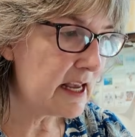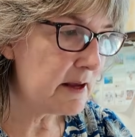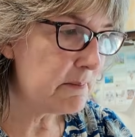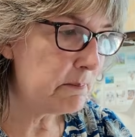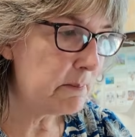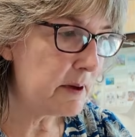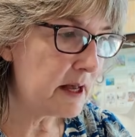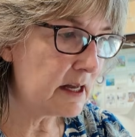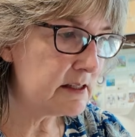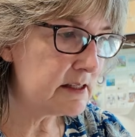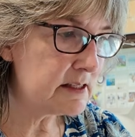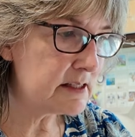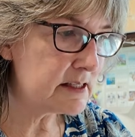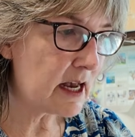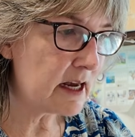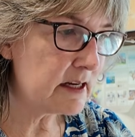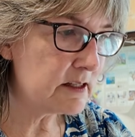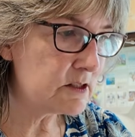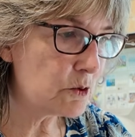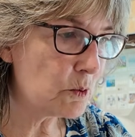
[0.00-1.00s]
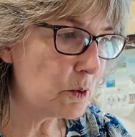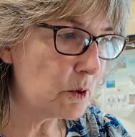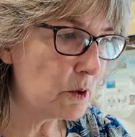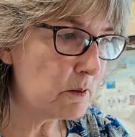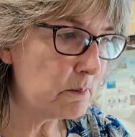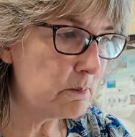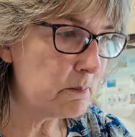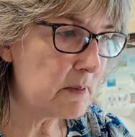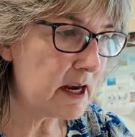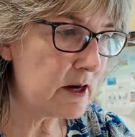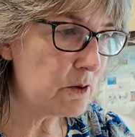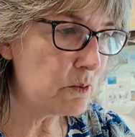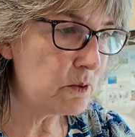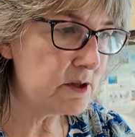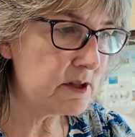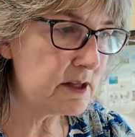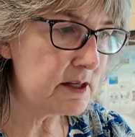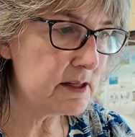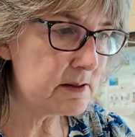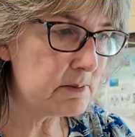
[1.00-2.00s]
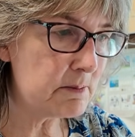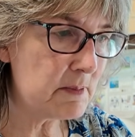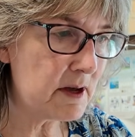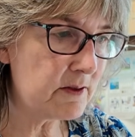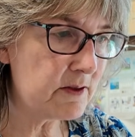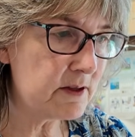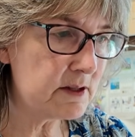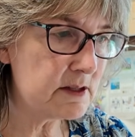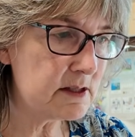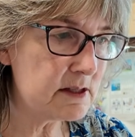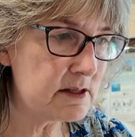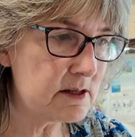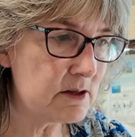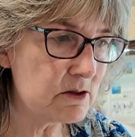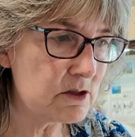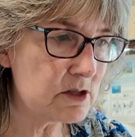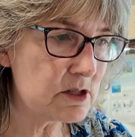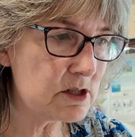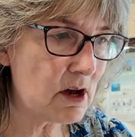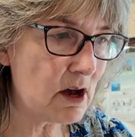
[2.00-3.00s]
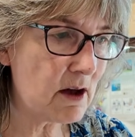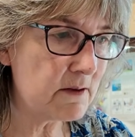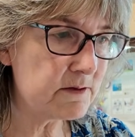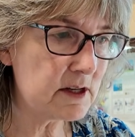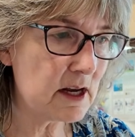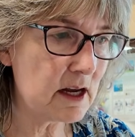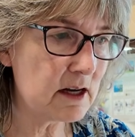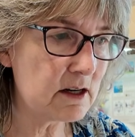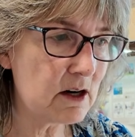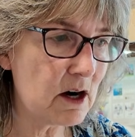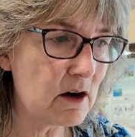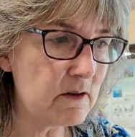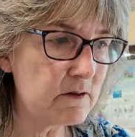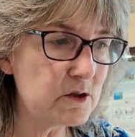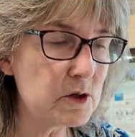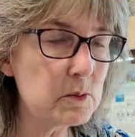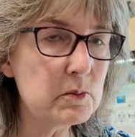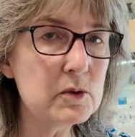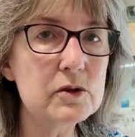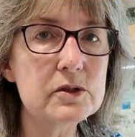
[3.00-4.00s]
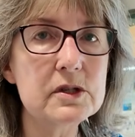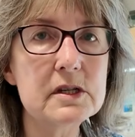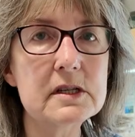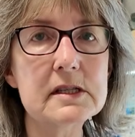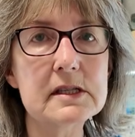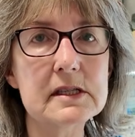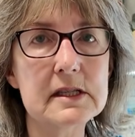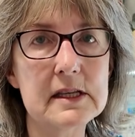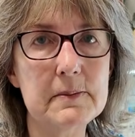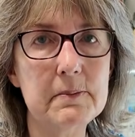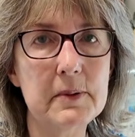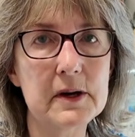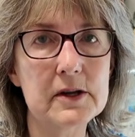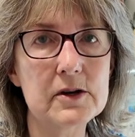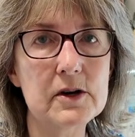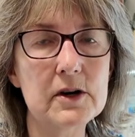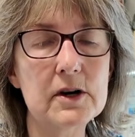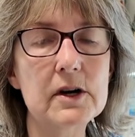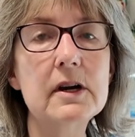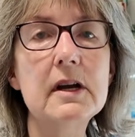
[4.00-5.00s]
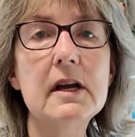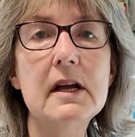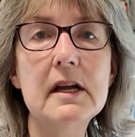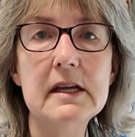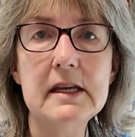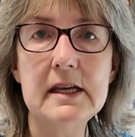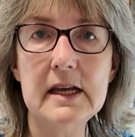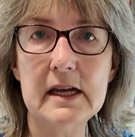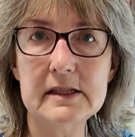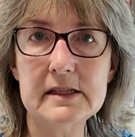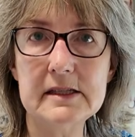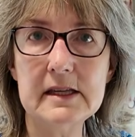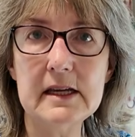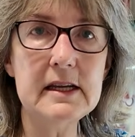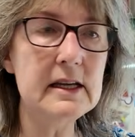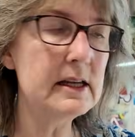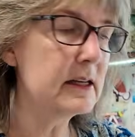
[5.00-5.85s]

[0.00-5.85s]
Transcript: a bed-size quilt made with this method still soft and comfortable to sleep under? Yes, it